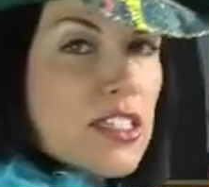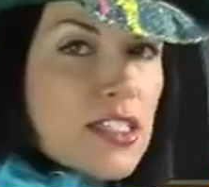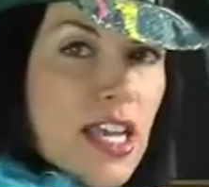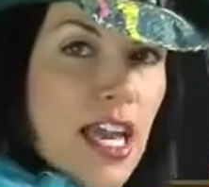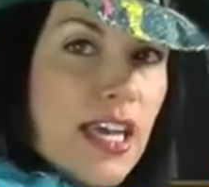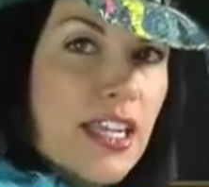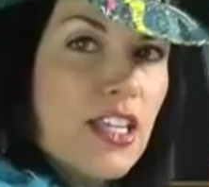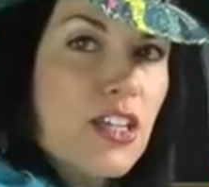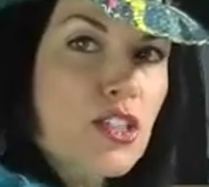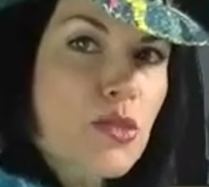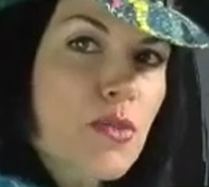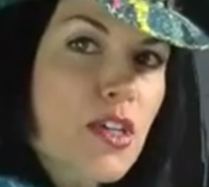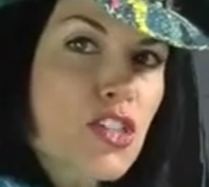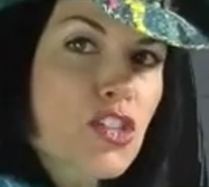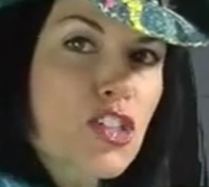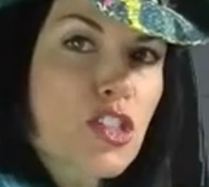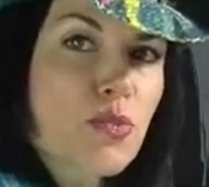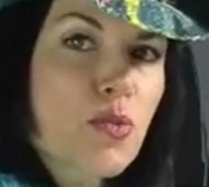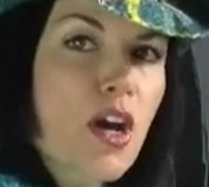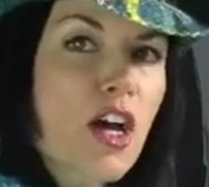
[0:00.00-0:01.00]
Daddy as much
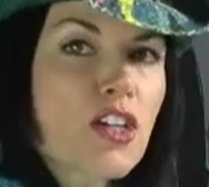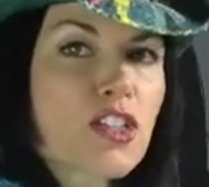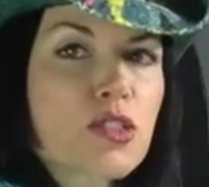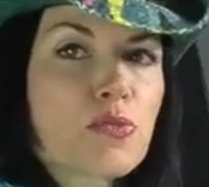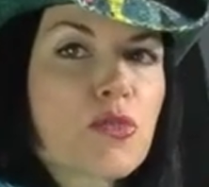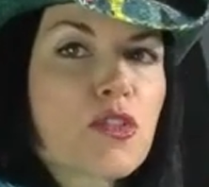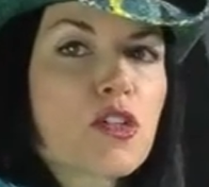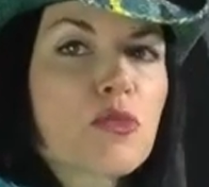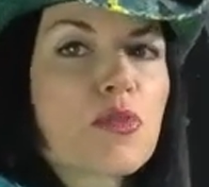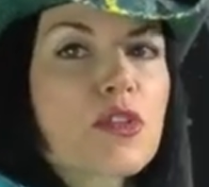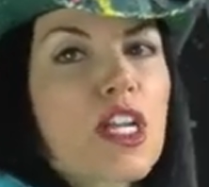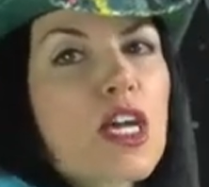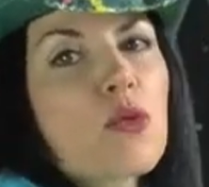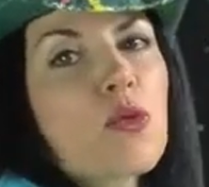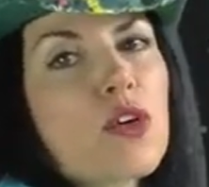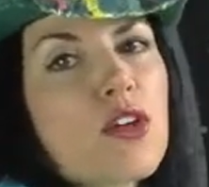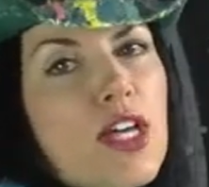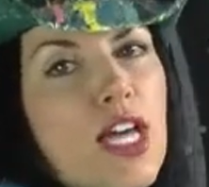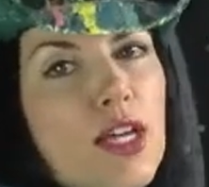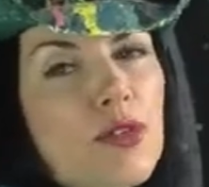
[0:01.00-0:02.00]
as possible, but I
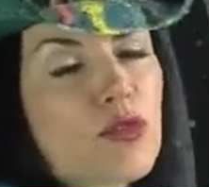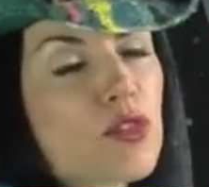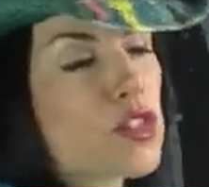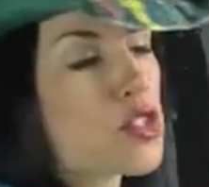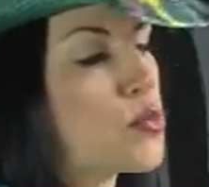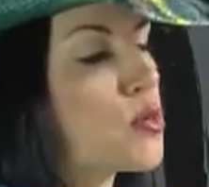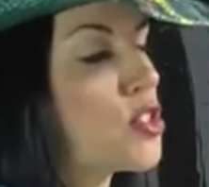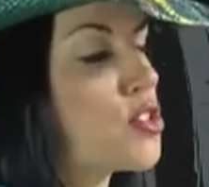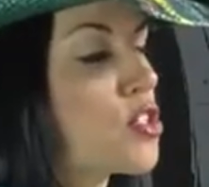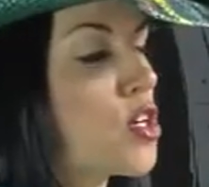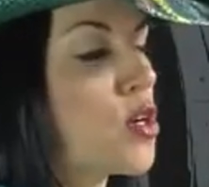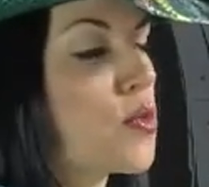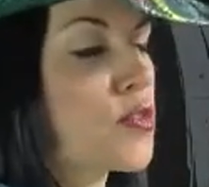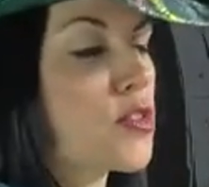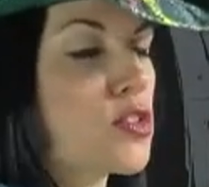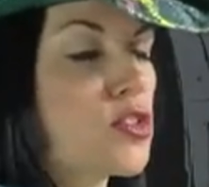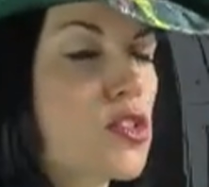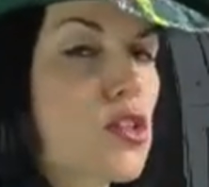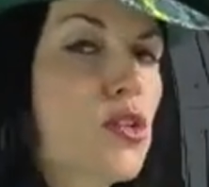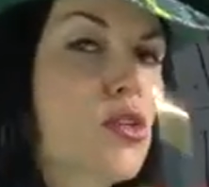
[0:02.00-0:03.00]
will have to switch over
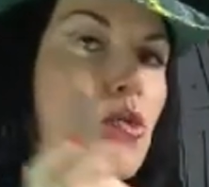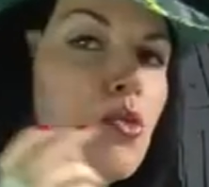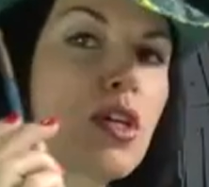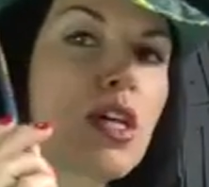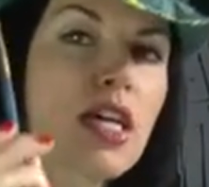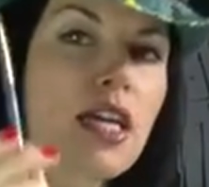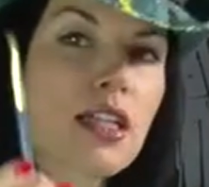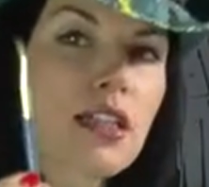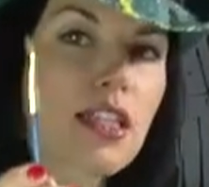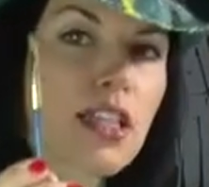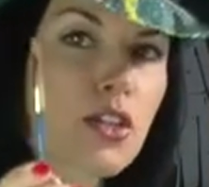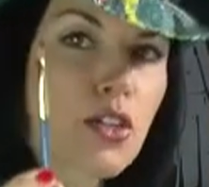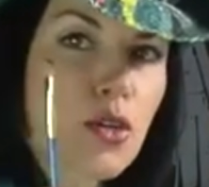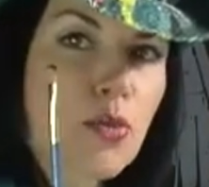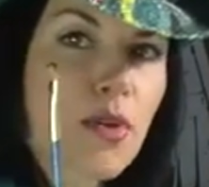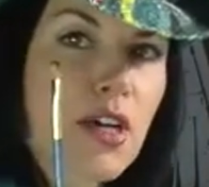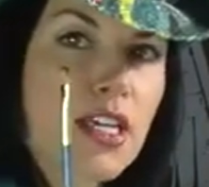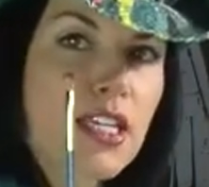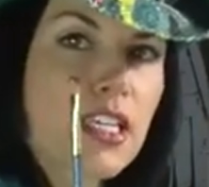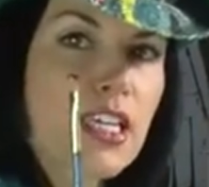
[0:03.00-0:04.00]
to Little
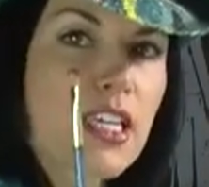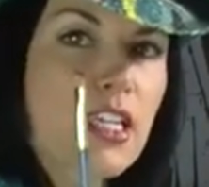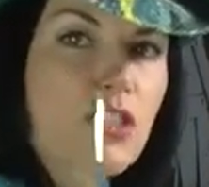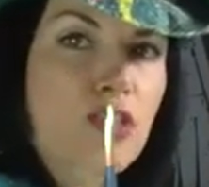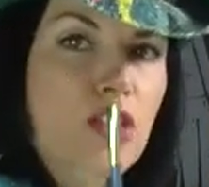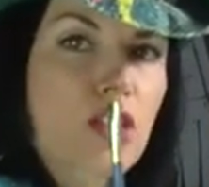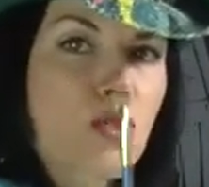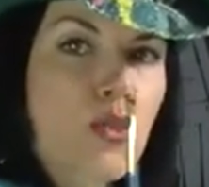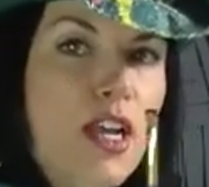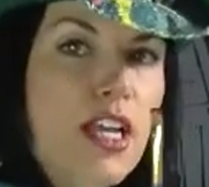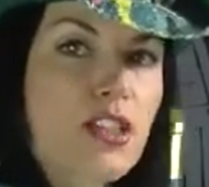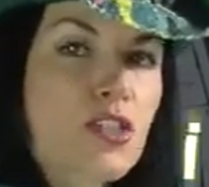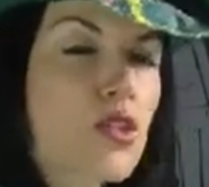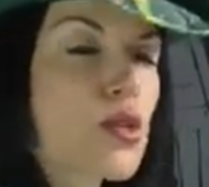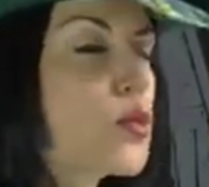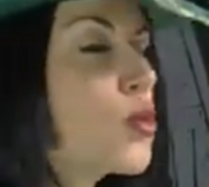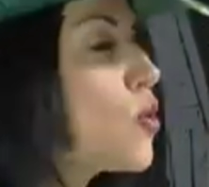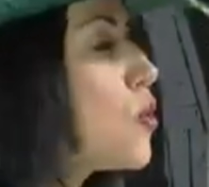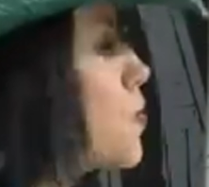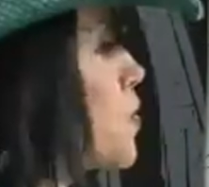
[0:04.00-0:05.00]
Buddy. He's a great
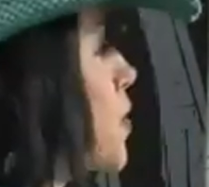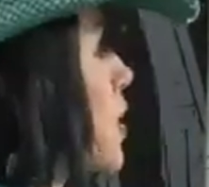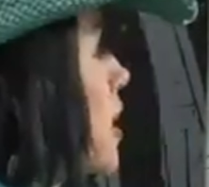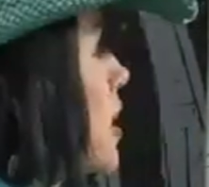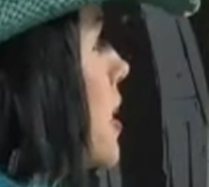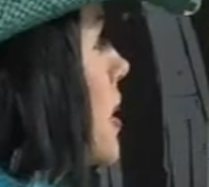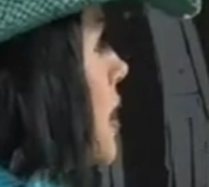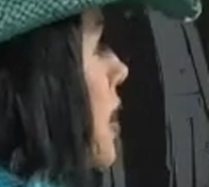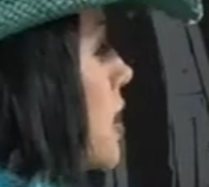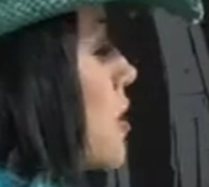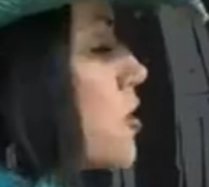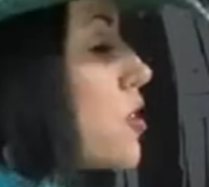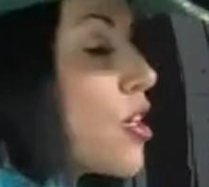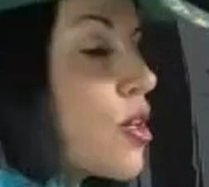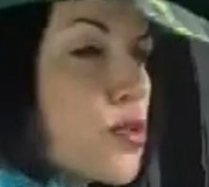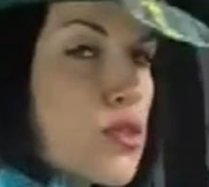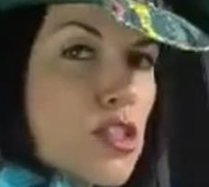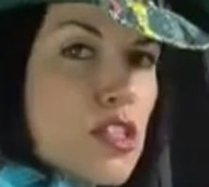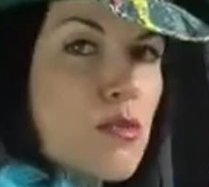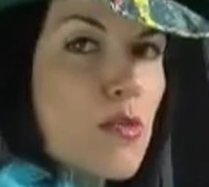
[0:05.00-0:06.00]
tool for getting into
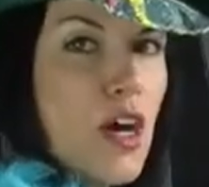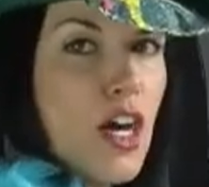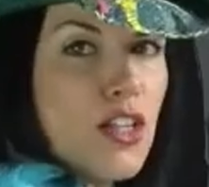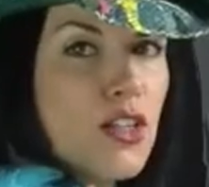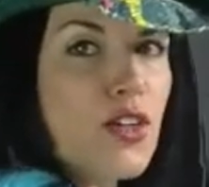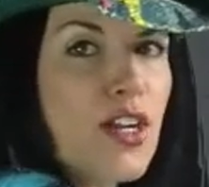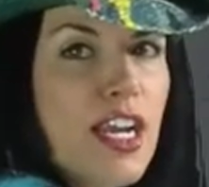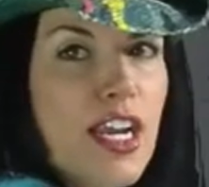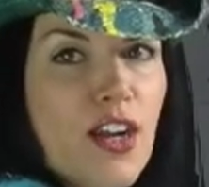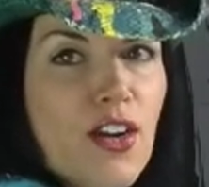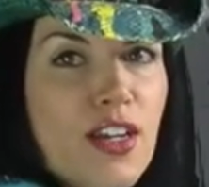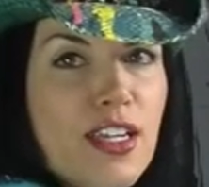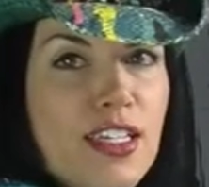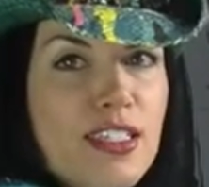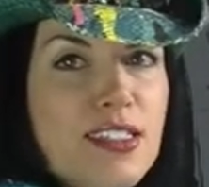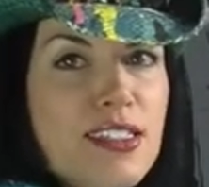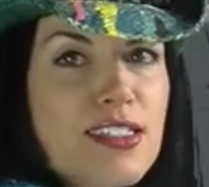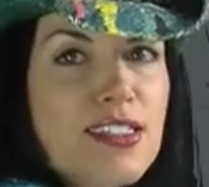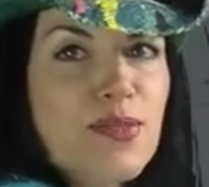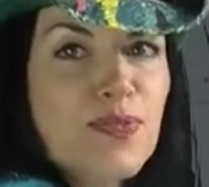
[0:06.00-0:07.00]
those smaller
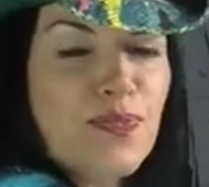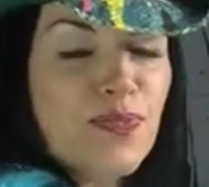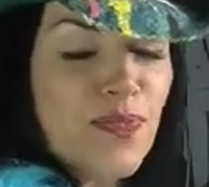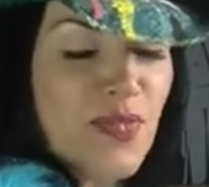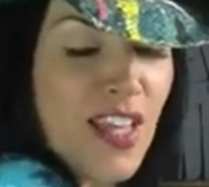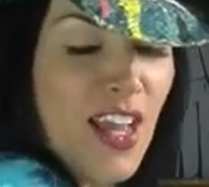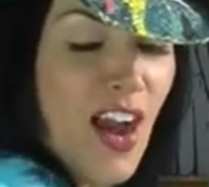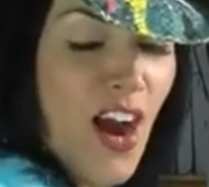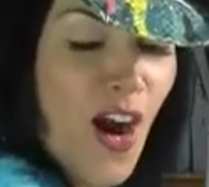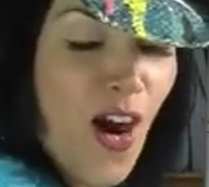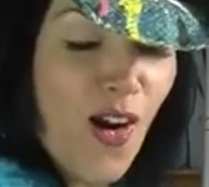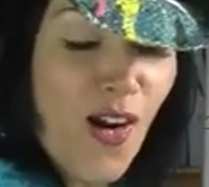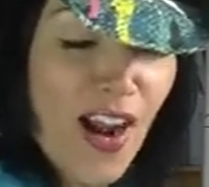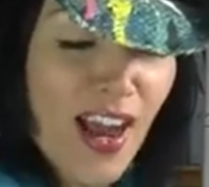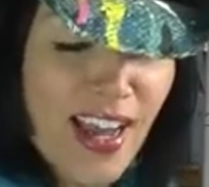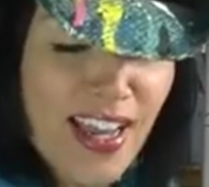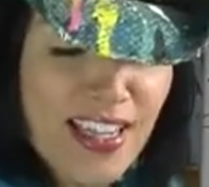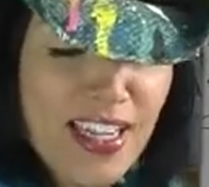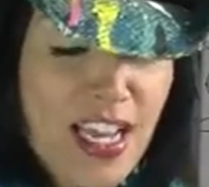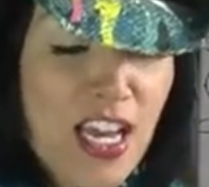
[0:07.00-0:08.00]
areas. All
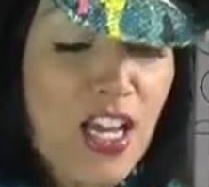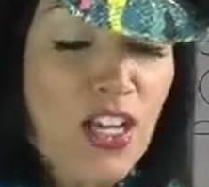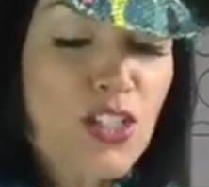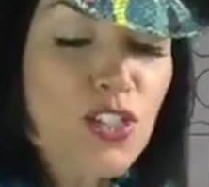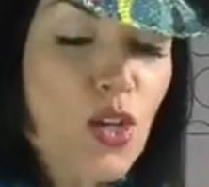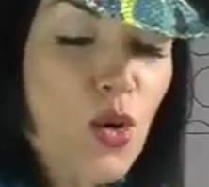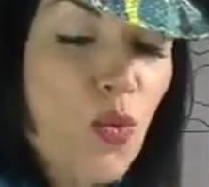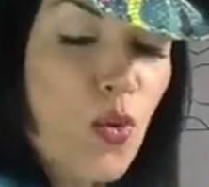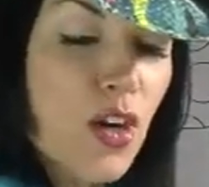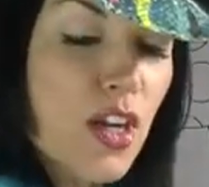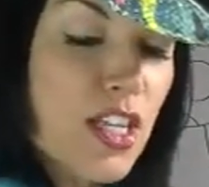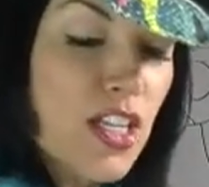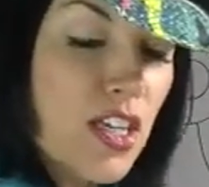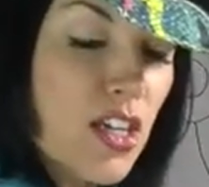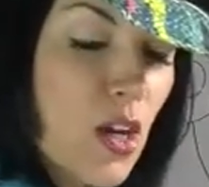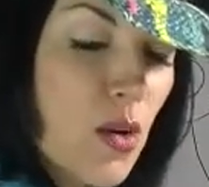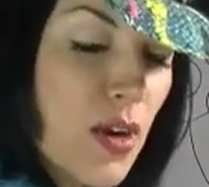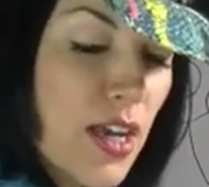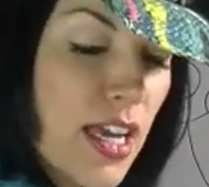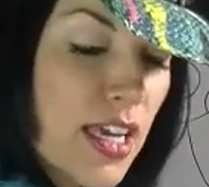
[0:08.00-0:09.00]
right, so we're going to
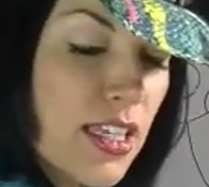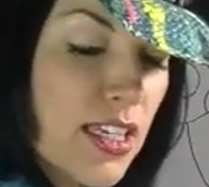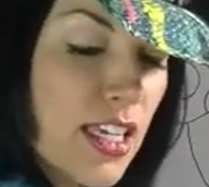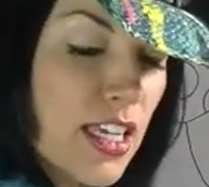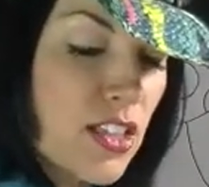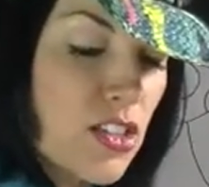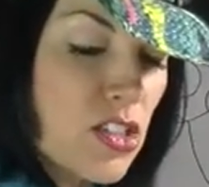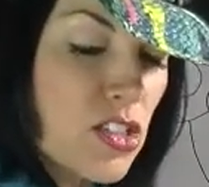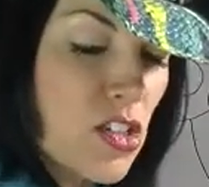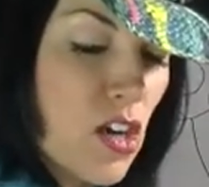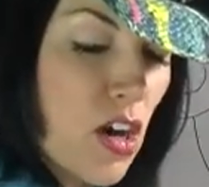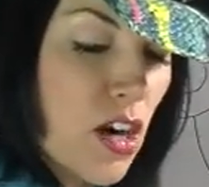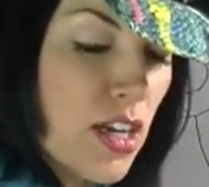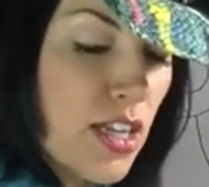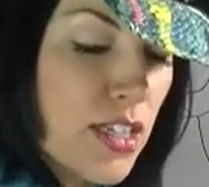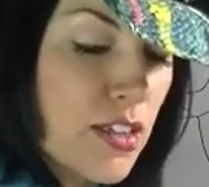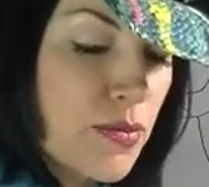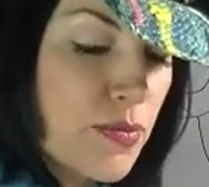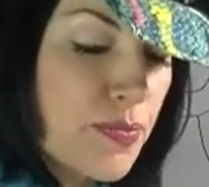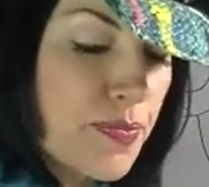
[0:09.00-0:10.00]
go ahead and get
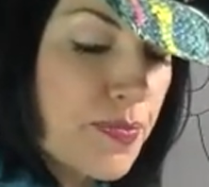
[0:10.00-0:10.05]
started.